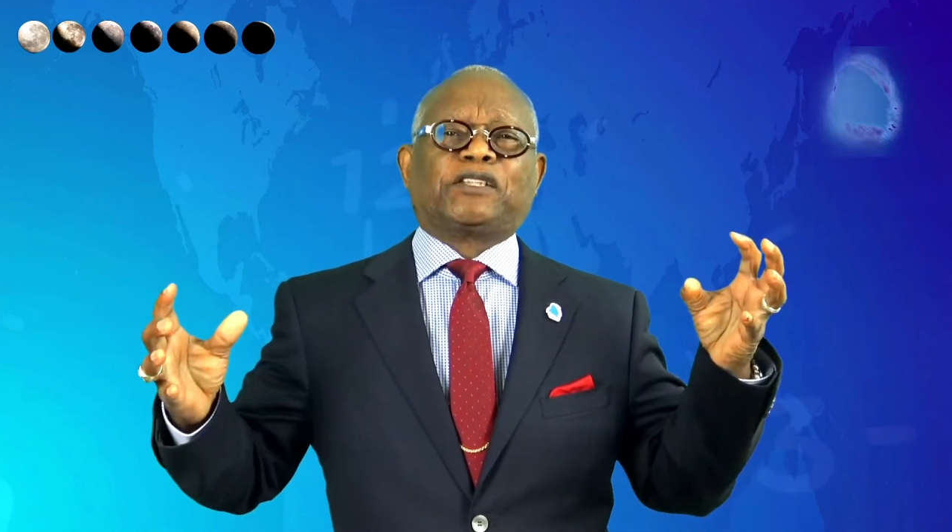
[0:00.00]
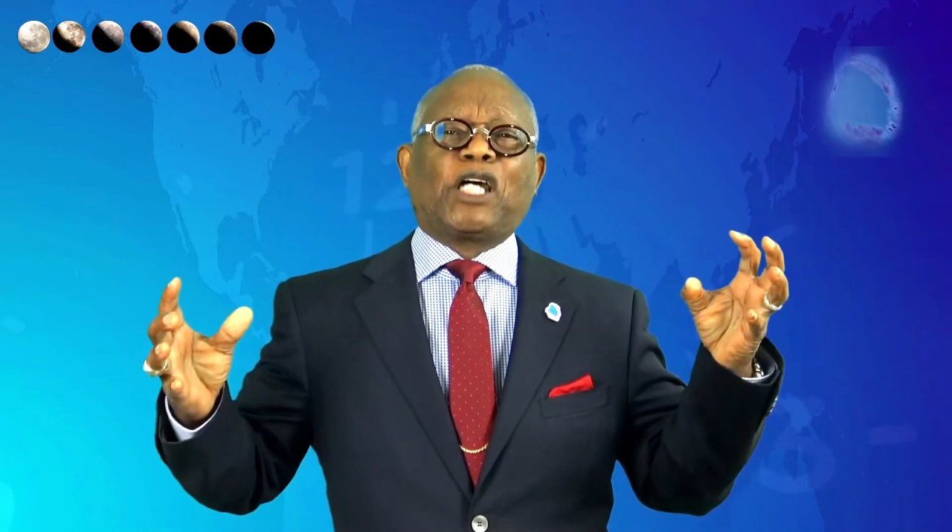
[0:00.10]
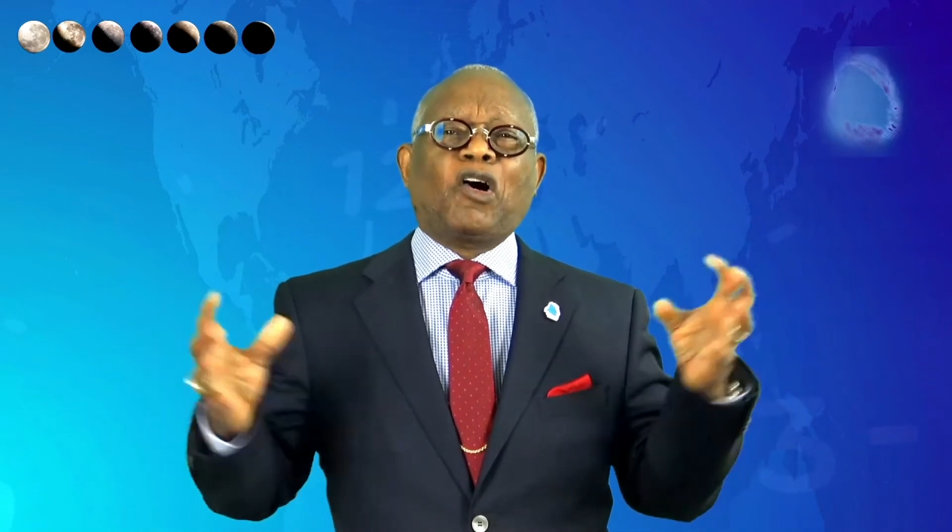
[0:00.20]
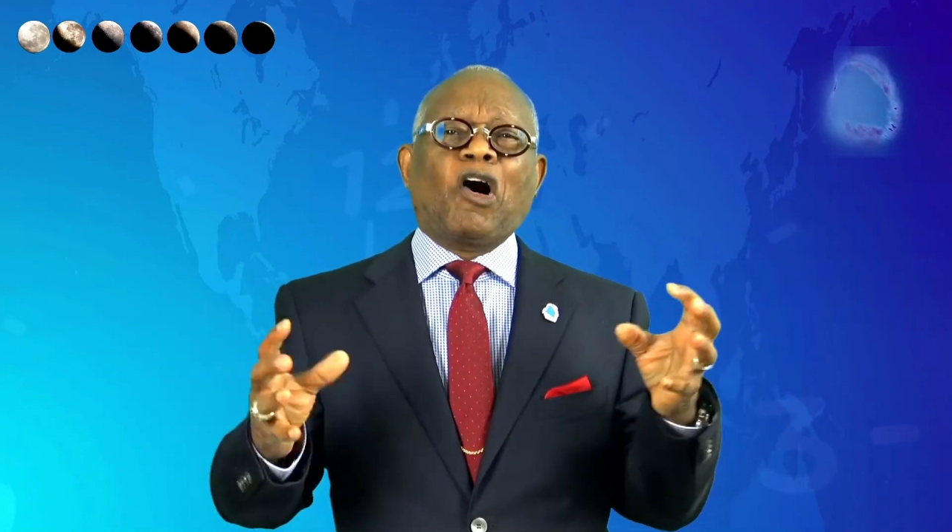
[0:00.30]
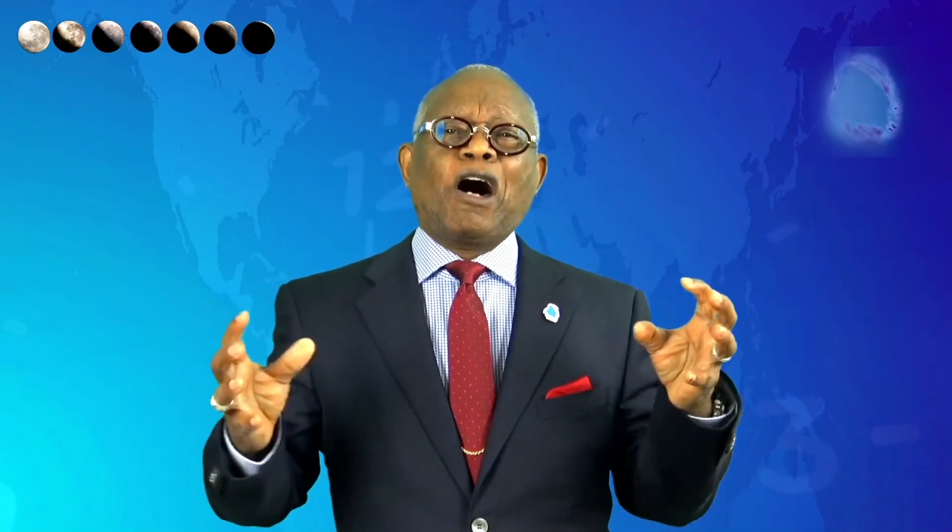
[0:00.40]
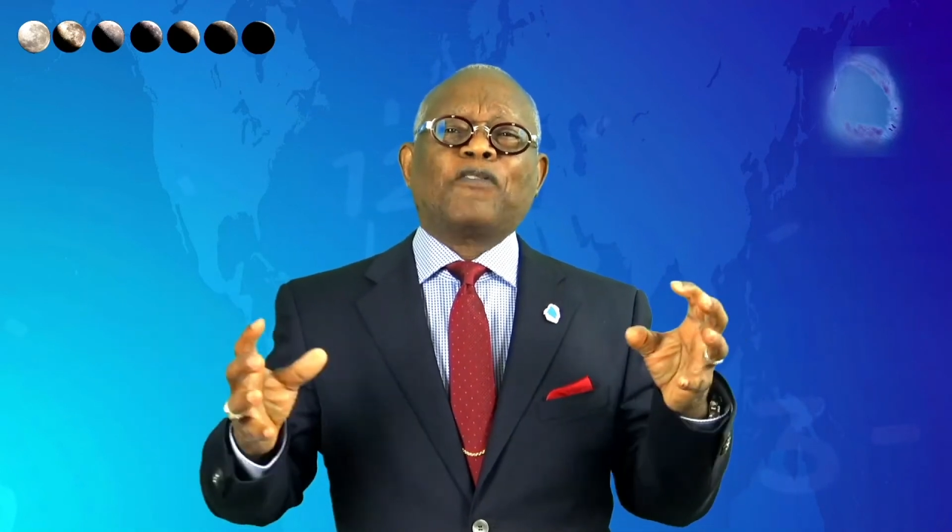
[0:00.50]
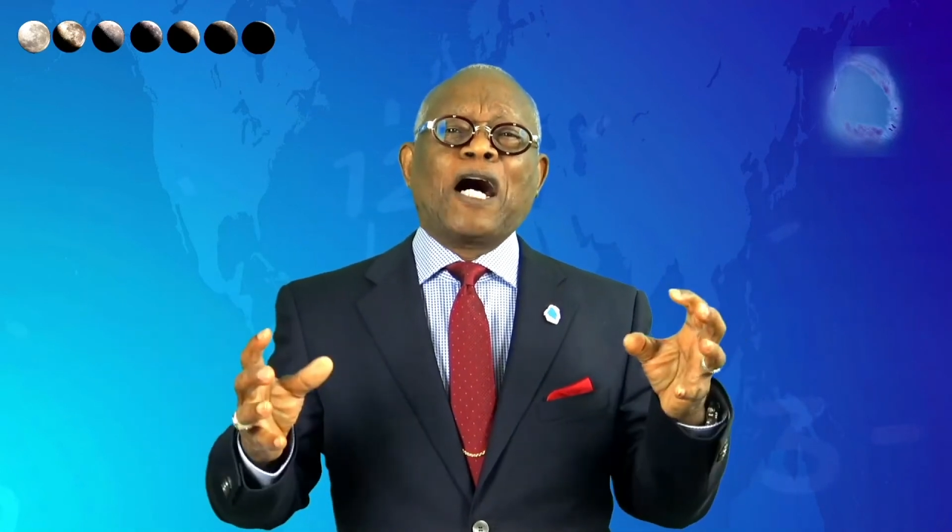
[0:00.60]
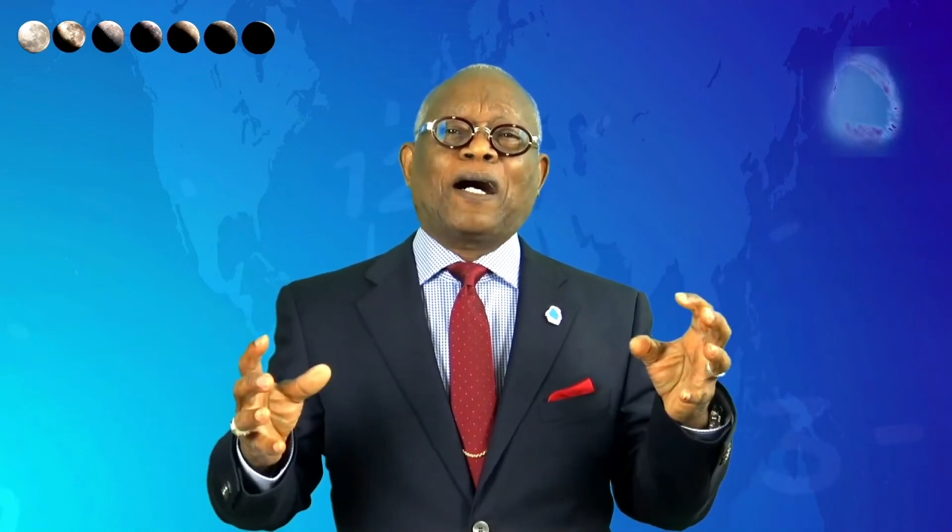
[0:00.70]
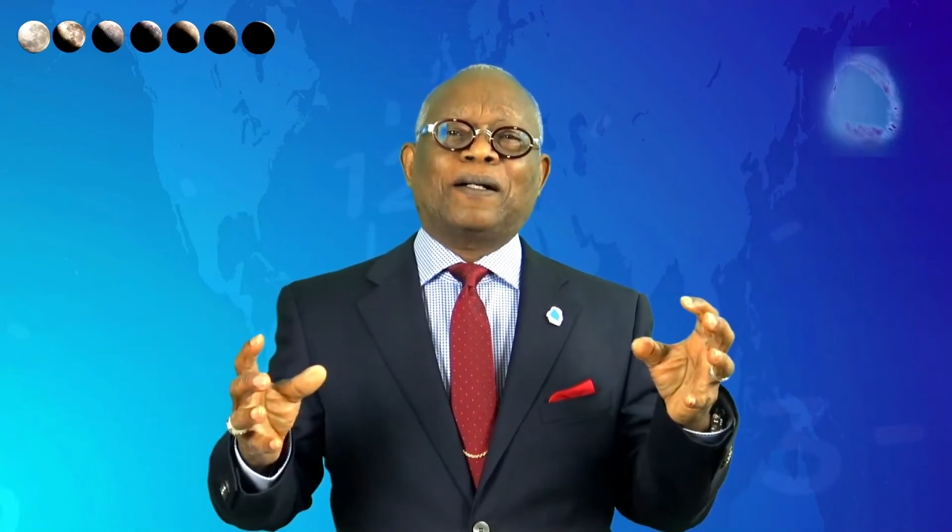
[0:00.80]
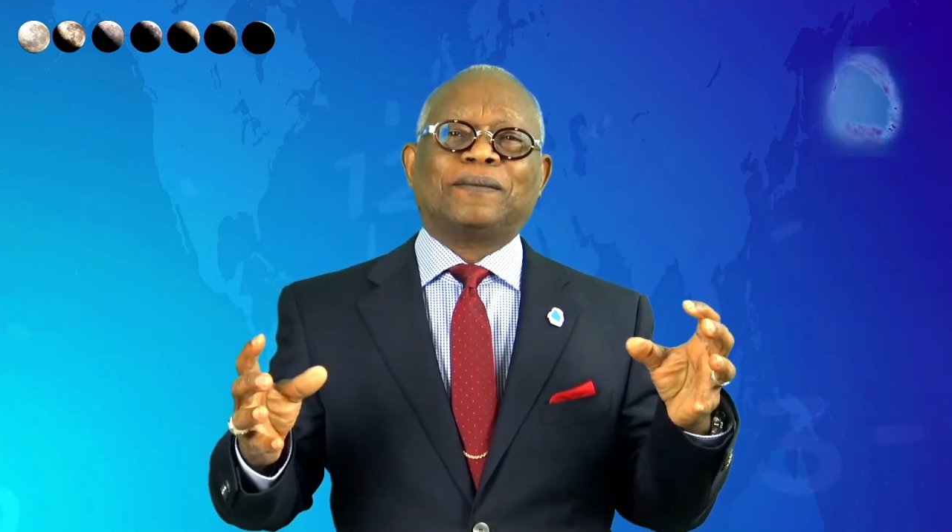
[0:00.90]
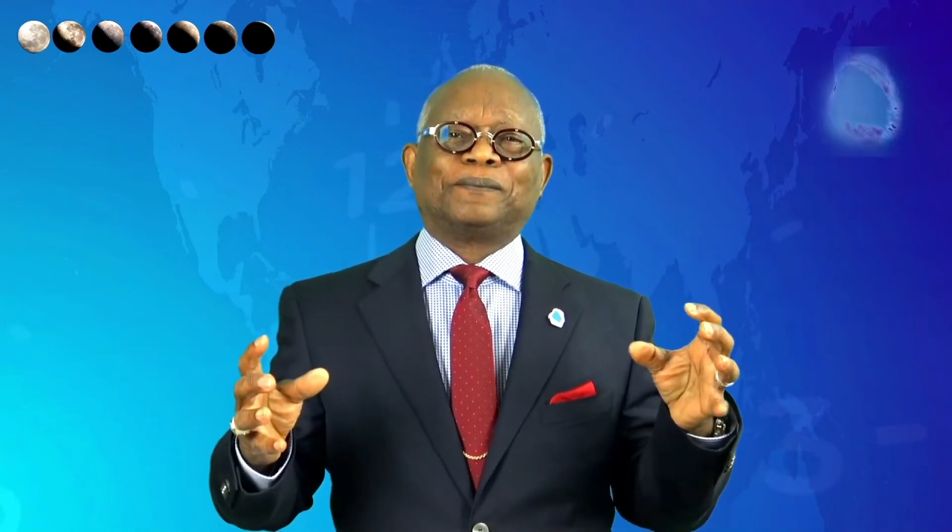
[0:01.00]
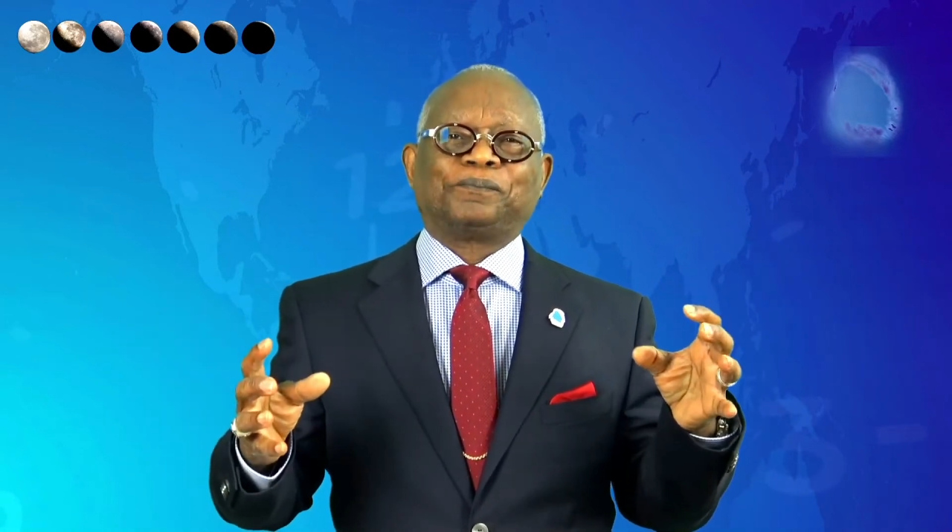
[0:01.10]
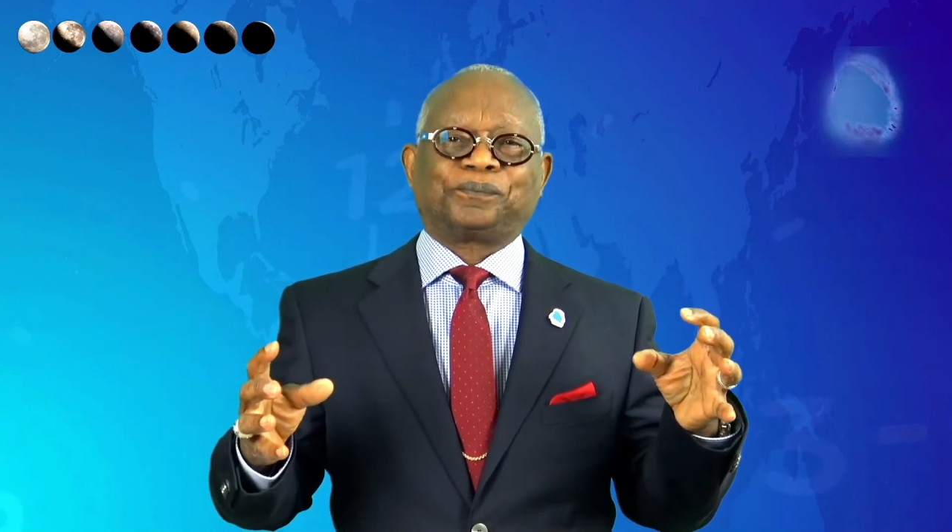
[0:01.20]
Jehovah